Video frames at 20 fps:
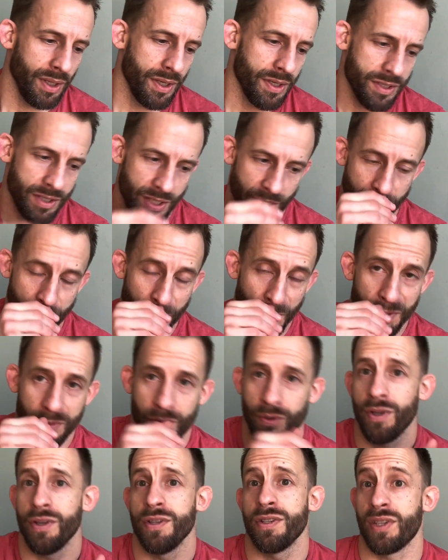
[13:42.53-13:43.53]
So they've gone
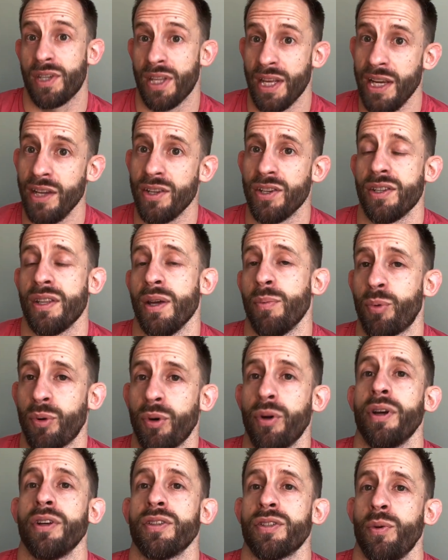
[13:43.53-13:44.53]
through those stages. They're
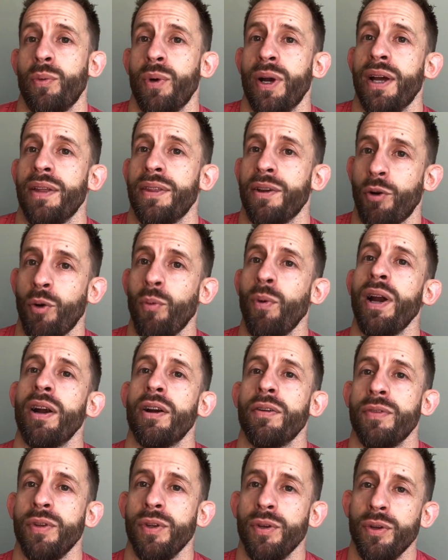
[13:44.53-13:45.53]
product aware. They're aware
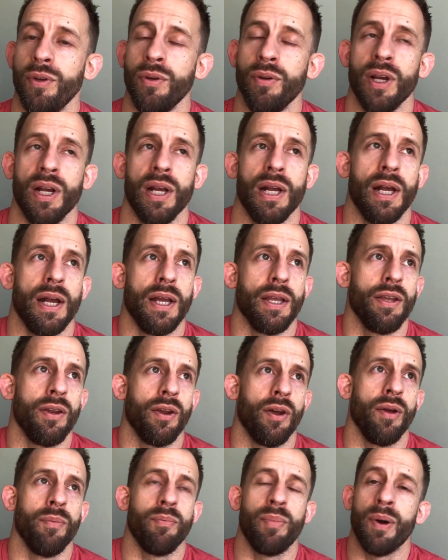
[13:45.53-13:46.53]
of you. You
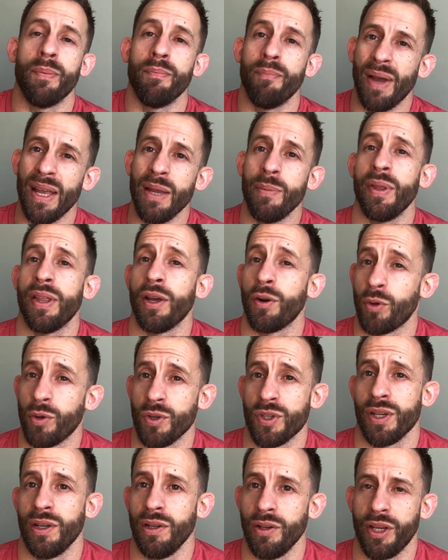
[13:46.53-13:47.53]
know, but maybe they're
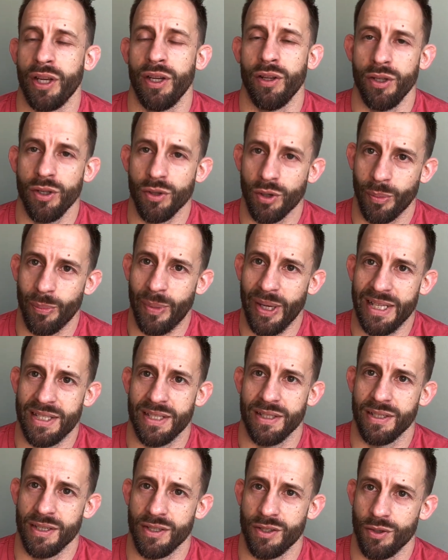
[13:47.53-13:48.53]
also looking at your
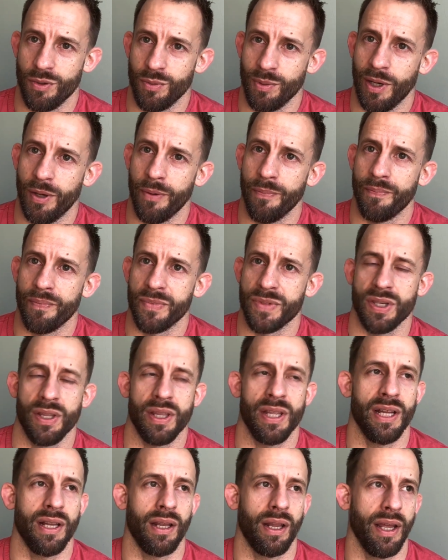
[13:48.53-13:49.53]
competitors as well. So
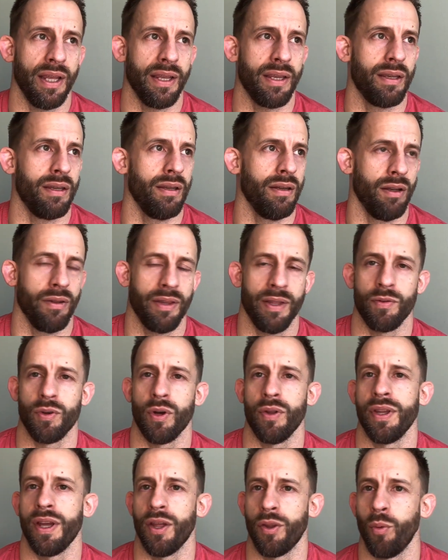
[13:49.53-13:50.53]
they're like, you know, they've
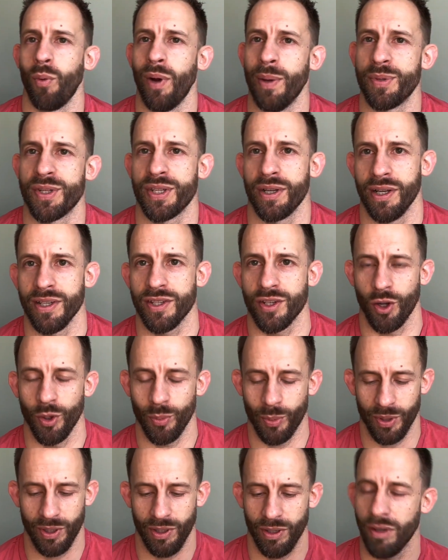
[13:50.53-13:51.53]
got the other websites
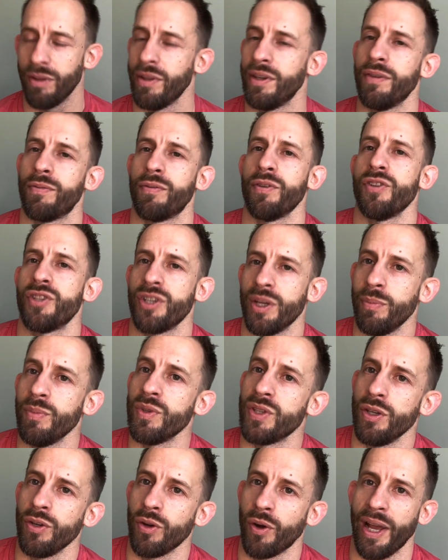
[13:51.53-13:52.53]
open, you know, the different
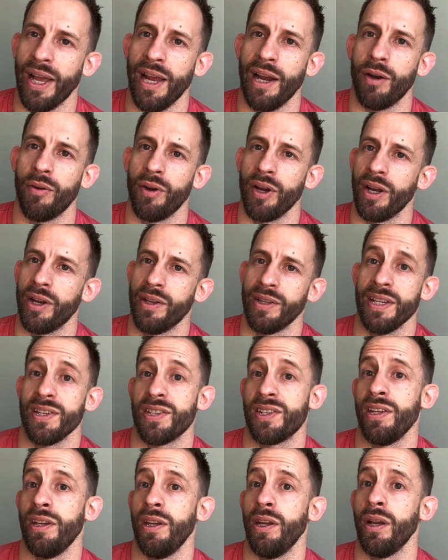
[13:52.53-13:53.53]
gyms in your area, and they're
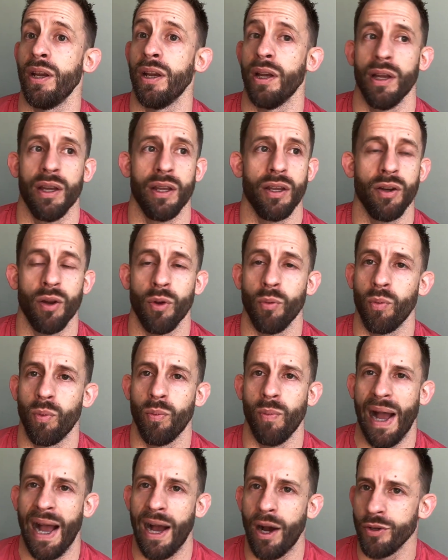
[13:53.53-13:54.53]
seeing, you know,
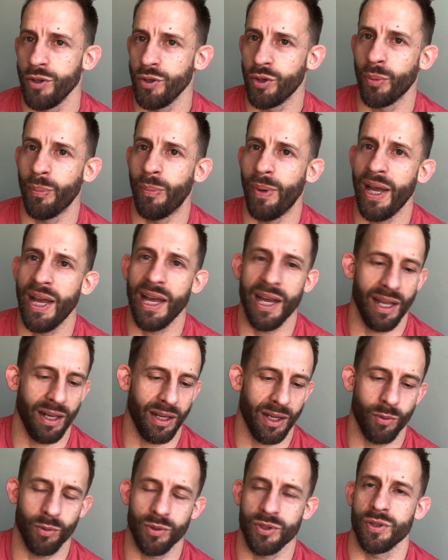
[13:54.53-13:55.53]
how you compare,
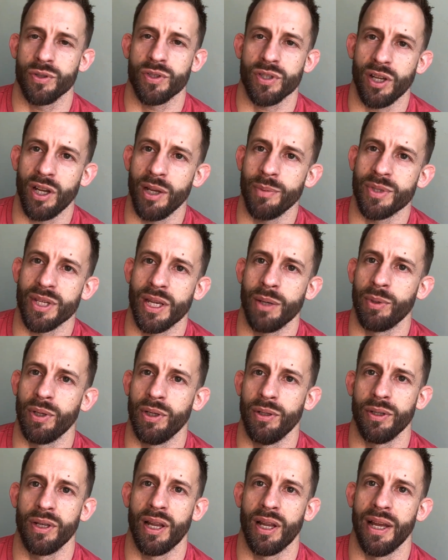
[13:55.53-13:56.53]
like what's your timetable
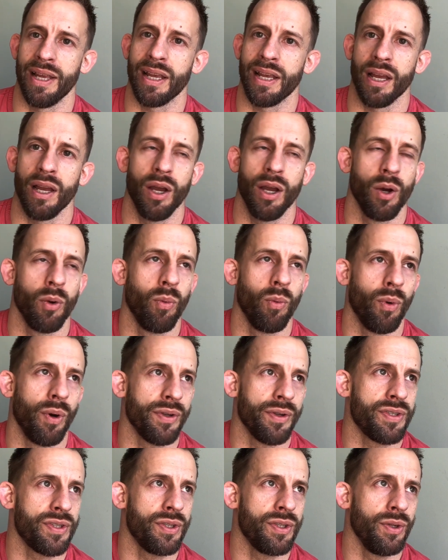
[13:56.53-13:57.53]
look like?
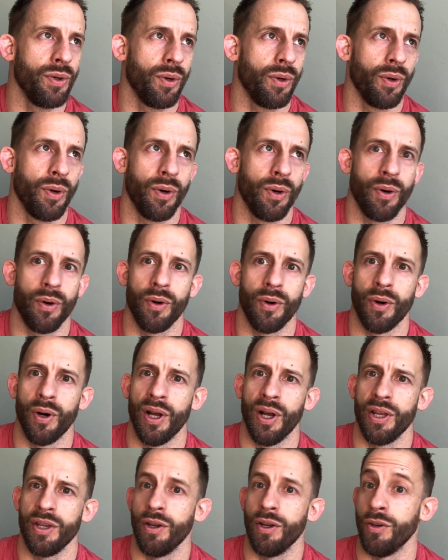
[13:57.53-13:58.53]
What's your,
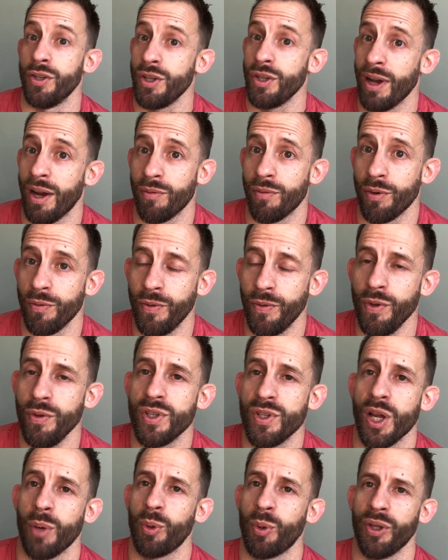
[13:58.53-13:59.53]
you know, do you have
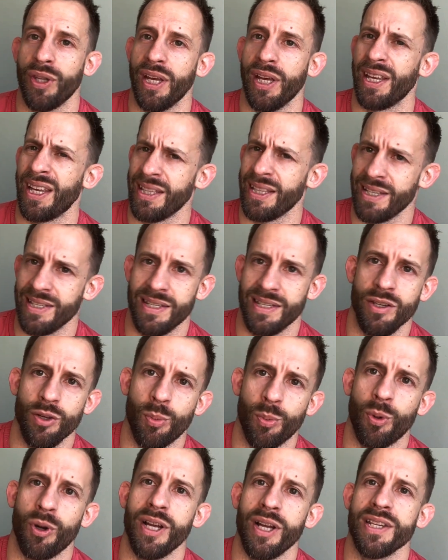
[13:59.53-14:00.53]
reviews up on there? Can they see your
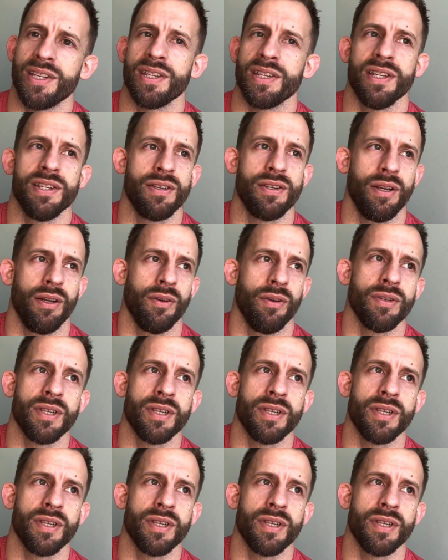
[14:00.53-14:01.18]
prices? You know,